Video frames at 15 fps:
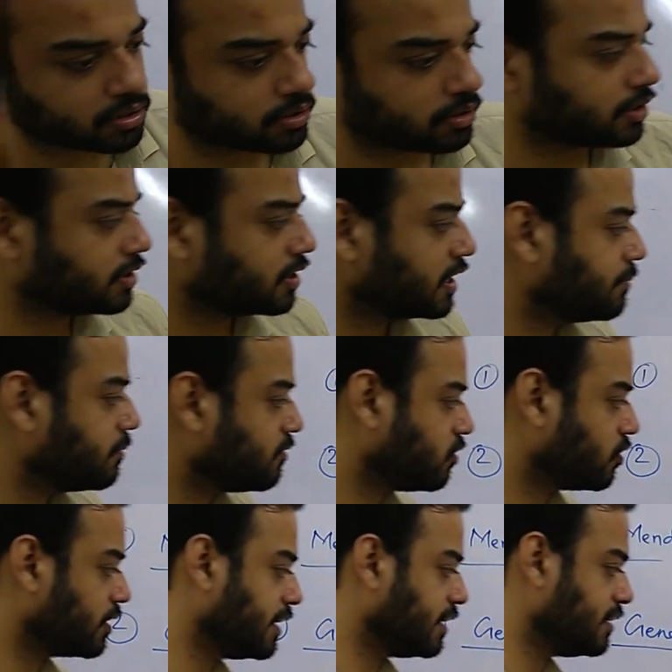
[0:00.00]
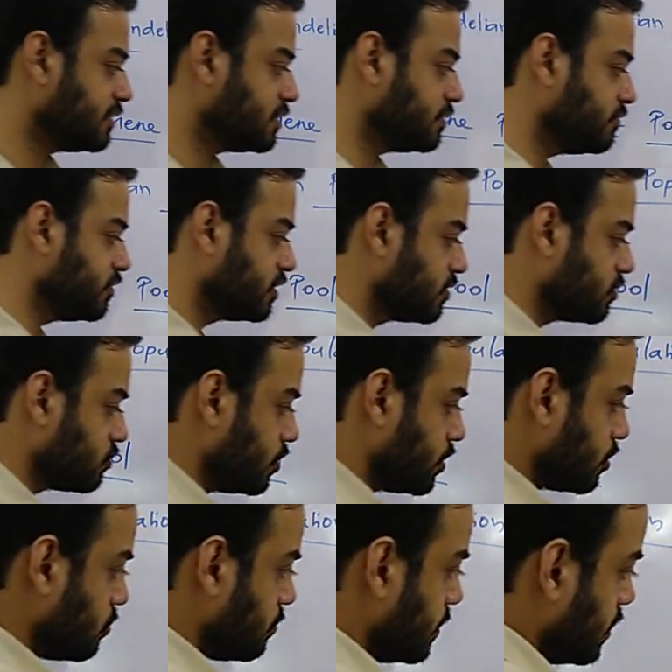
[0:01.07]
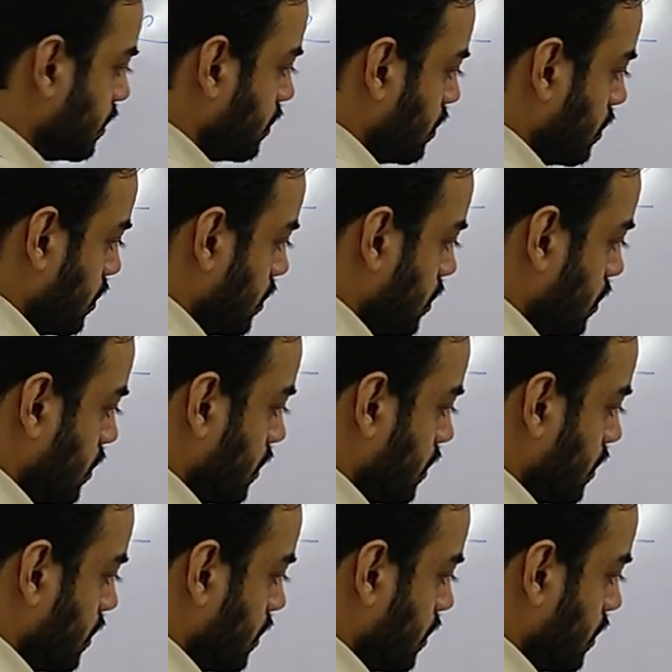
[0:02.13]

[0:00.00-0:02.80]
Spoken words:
a third type of organism which is going to be